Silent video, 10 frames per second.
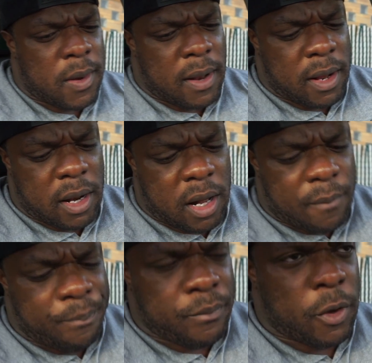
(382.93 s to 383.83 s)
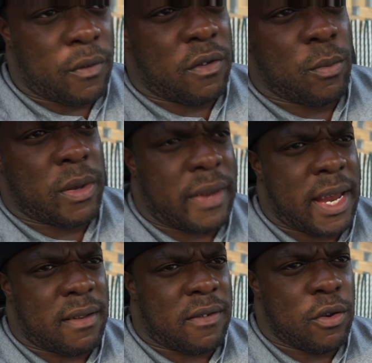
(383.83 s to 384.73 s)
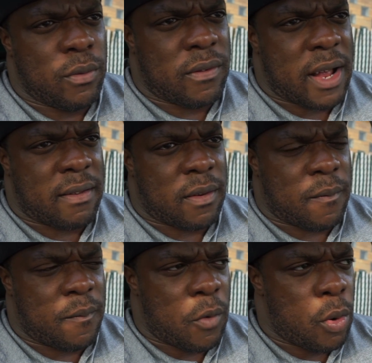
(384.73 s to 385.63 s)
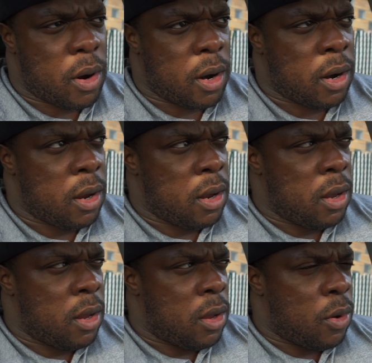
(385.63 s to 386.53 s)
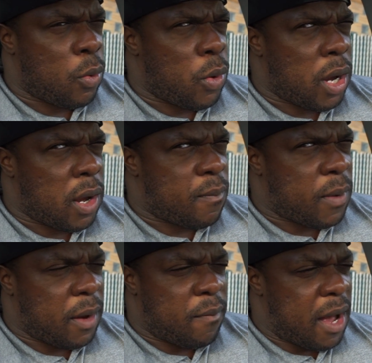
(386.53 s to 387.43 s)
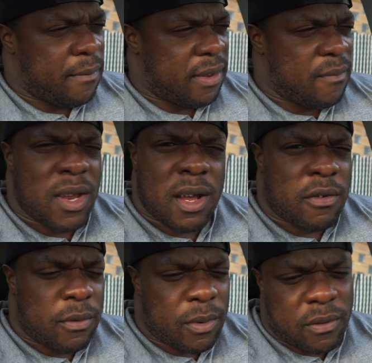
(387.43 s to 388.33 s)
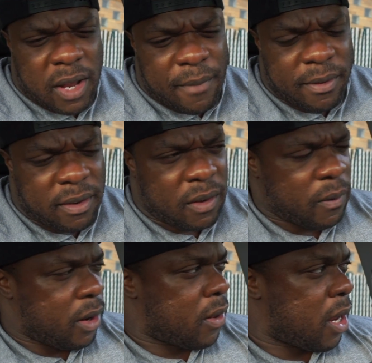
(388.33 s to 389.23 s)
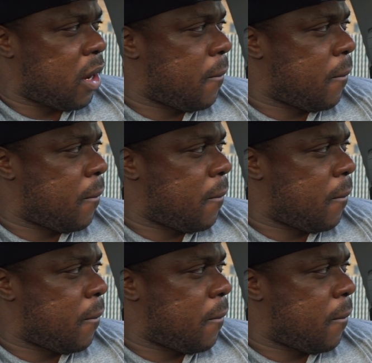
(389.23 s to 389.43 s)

And then on sumos I hit 2 sets of 4 with like 570-ish, which obviously is very light.